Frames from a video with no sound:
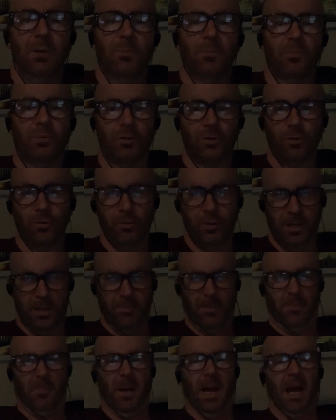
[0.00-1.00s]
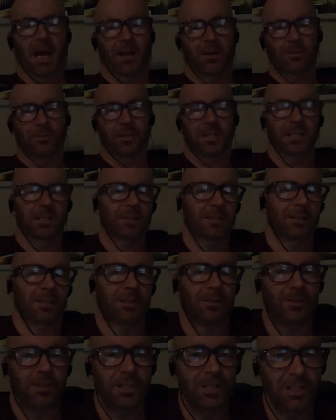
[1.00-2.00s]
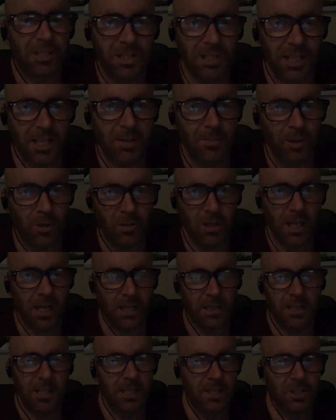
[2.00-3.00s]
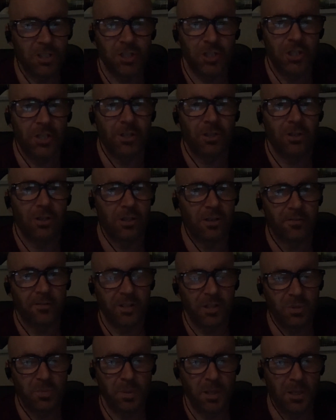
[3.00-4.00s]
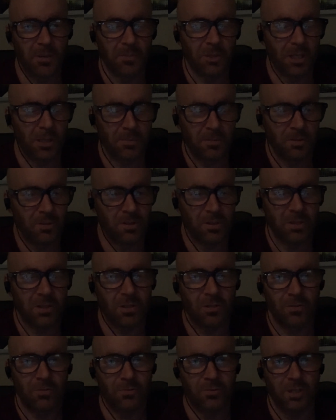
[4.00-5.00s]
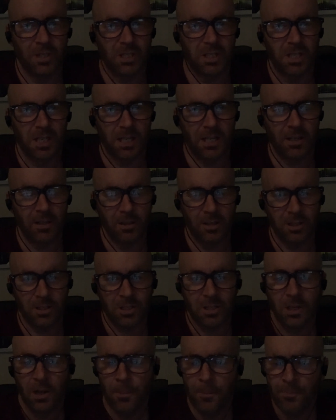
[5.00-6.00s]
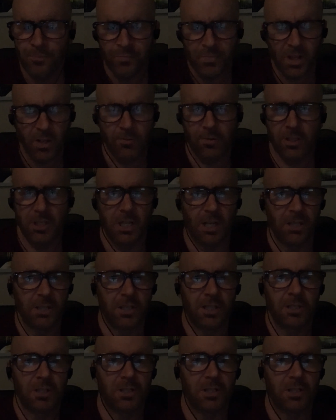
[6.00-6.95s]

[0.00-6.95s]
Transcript: program a battery? You know, you just think about that. The engineering of these BMWs is so ridiculous. Redundant